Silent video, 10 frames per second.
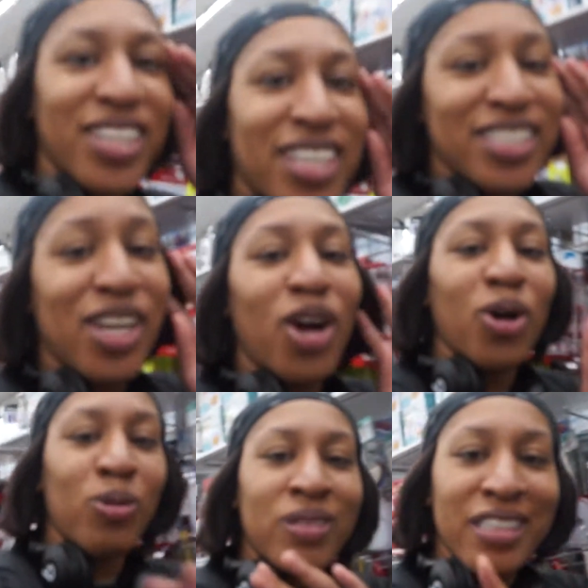It's the
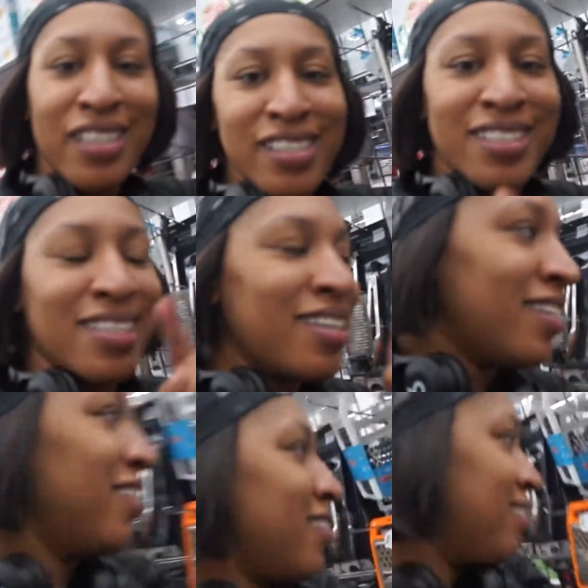home goods
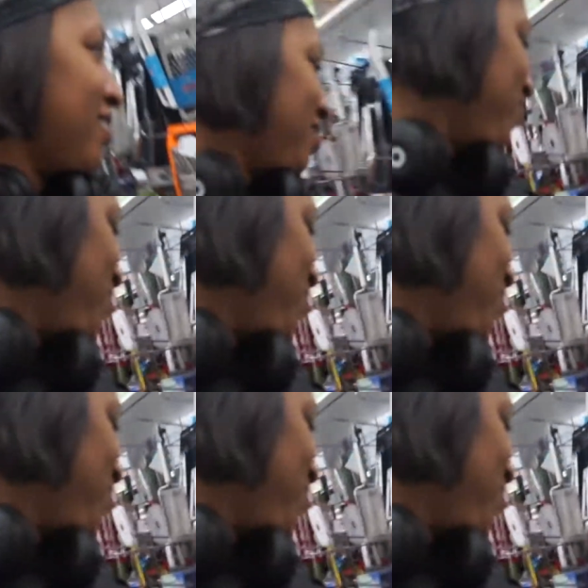in the hood.